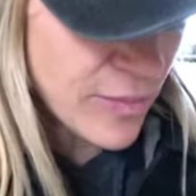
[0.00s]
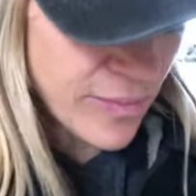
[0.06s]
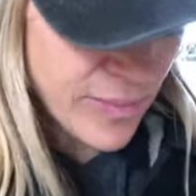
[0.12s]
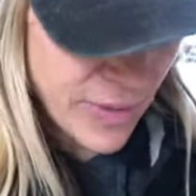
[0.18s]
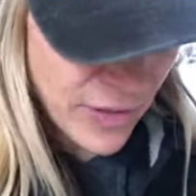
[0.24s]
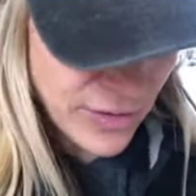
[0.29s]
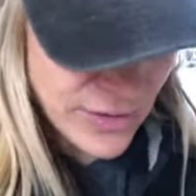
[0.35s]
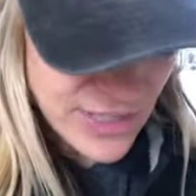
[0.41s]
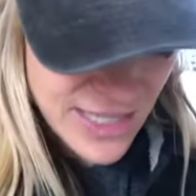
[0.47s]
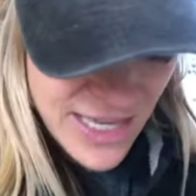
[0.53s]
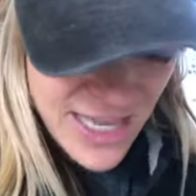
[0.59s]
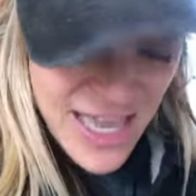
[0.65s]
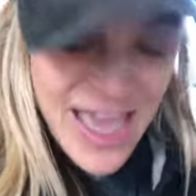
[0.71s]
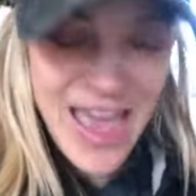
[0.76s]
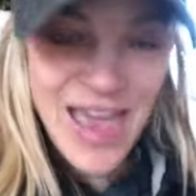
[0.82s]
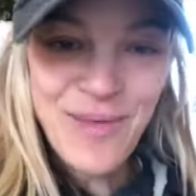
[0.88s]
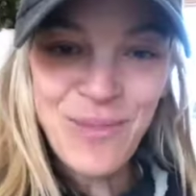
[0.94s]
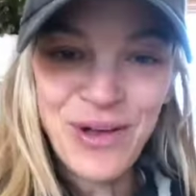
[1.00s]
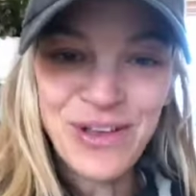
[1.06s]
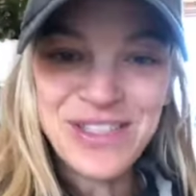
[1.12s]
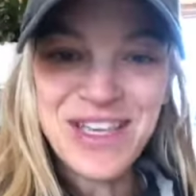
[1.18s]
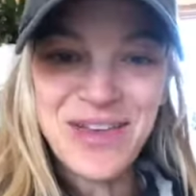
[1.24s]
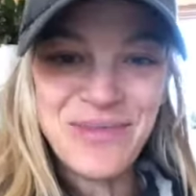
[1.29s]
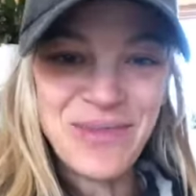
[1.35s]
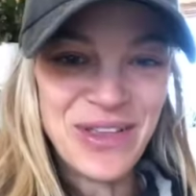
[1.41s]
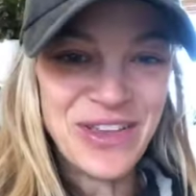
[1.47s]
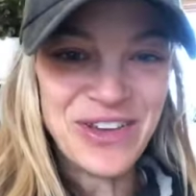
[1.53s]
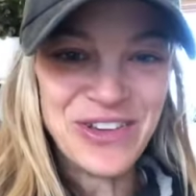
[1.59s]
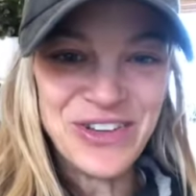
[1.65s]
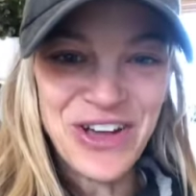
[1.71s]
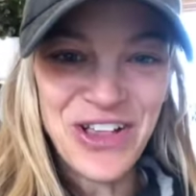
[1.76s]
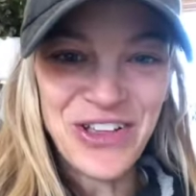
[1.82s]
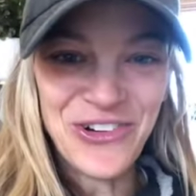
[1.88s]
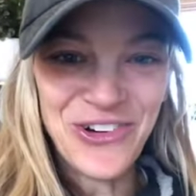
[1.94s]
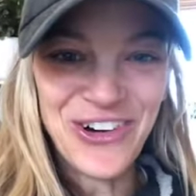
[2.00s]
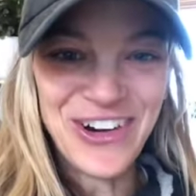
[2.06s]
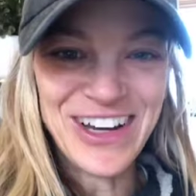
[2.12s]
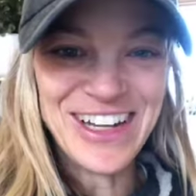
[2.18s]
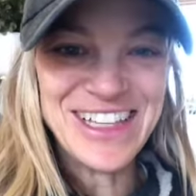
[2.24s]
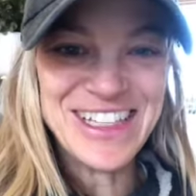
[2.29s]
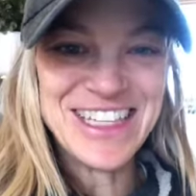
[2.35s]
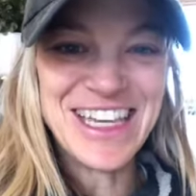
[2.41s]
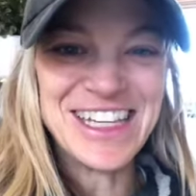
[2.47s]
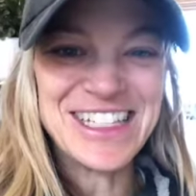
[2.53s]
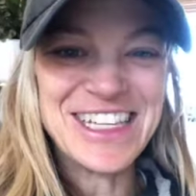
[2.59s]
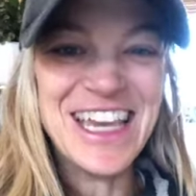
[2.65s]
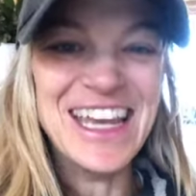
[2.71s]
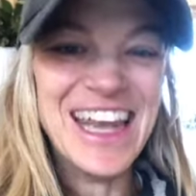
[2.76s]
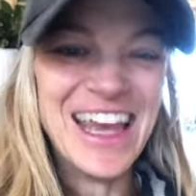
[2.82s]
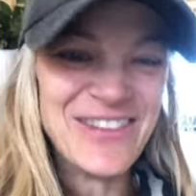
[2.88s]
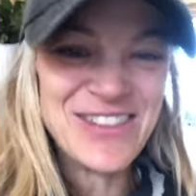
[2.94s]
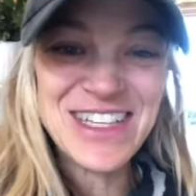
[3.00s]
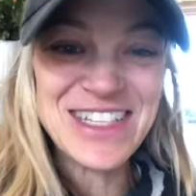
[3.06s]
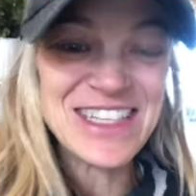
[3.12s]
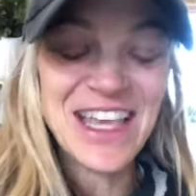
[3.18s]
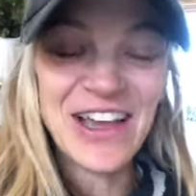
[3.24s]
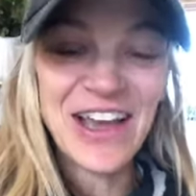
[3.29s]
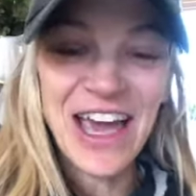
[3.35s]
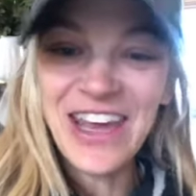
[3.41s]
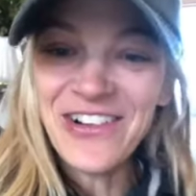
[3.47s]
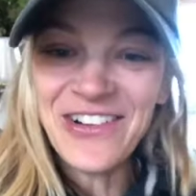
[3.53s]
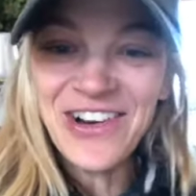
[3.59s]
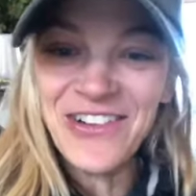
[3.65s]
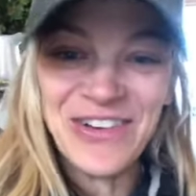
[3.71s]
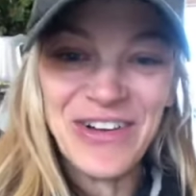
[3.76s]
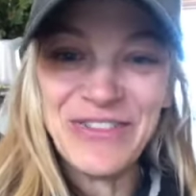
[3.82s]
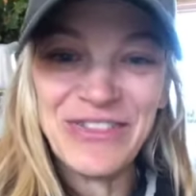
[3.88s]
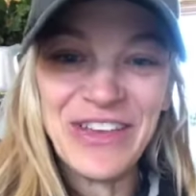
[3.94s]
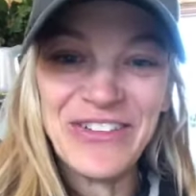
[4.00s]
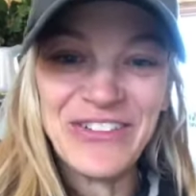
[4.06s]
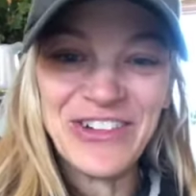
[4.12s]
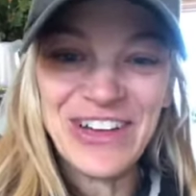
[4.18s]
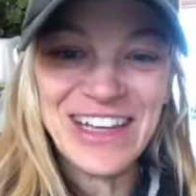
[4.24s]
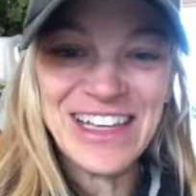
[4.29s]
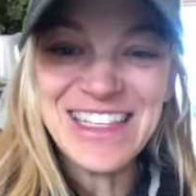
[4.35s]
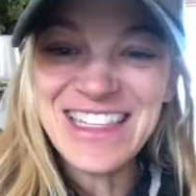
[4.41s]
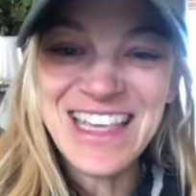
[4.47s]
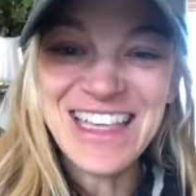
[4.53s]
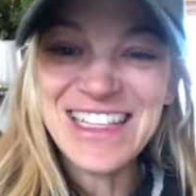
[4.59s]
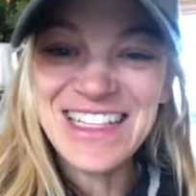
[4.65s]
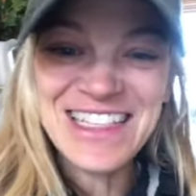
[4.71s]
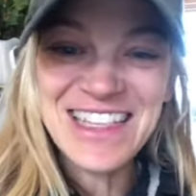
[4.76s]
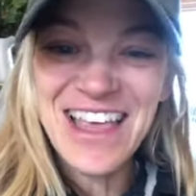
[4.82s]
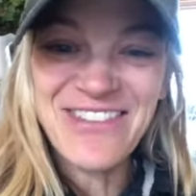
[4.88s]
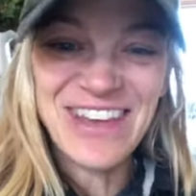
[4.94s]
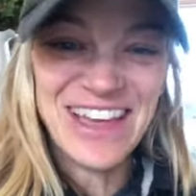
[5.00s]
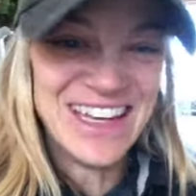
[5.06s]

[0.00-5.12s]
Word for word: build a multi million dollar organization. I'm just like, I don't know what flavor it is. I just love it.